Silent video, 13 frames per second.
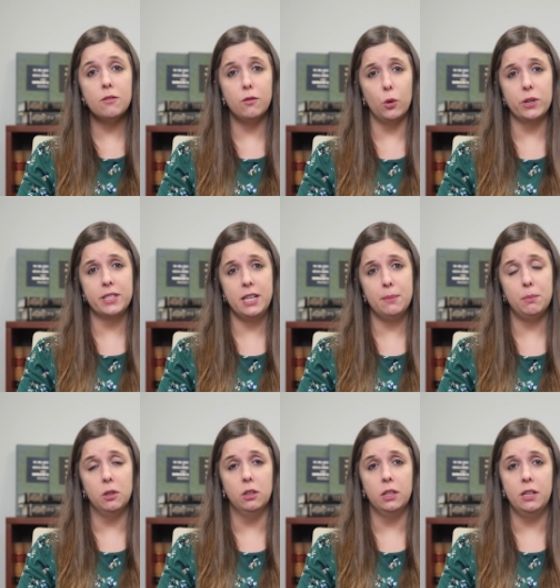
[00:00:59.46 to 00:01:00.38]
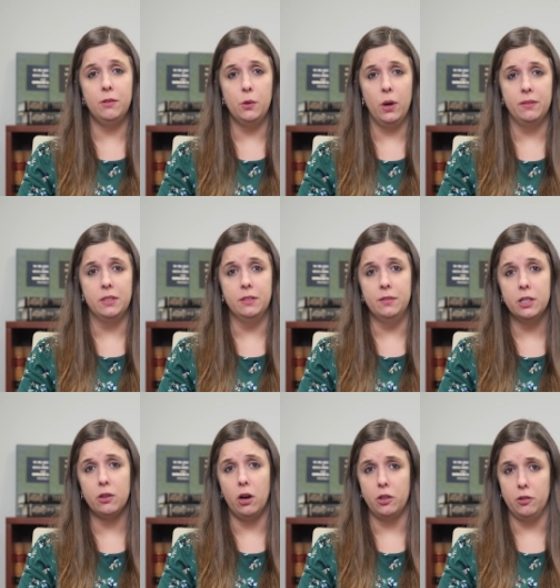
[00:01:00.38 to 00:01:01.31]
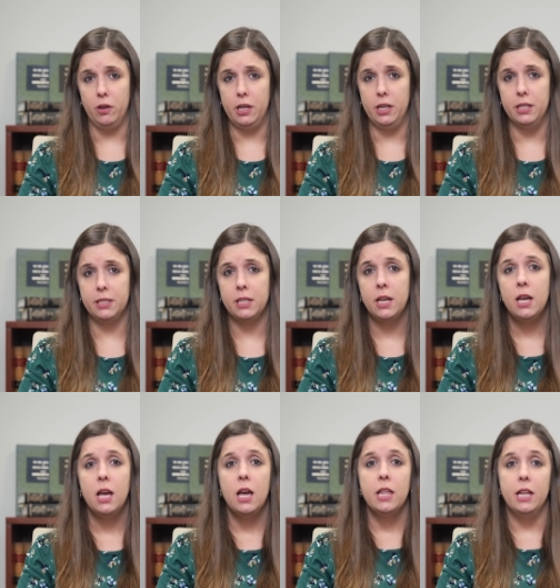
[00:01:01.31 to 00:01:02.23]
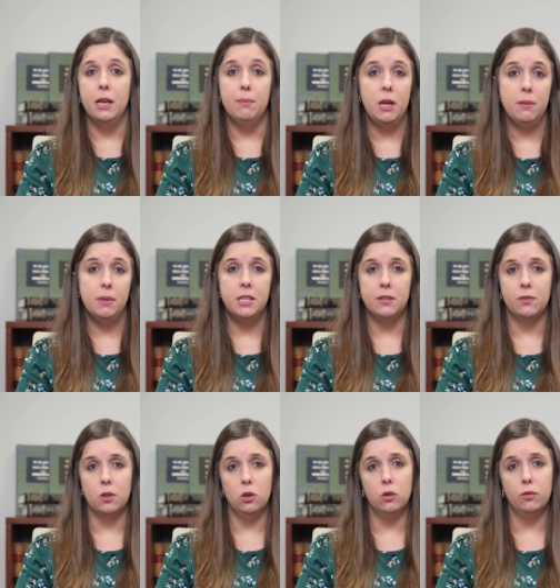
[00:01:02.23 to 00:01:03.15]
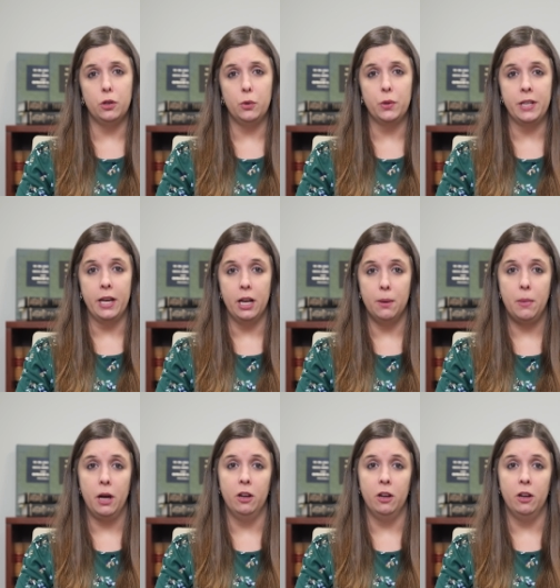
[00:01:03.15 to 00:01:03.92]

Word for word: For example, if you have severe arthritis, then it may be difficult for you to get up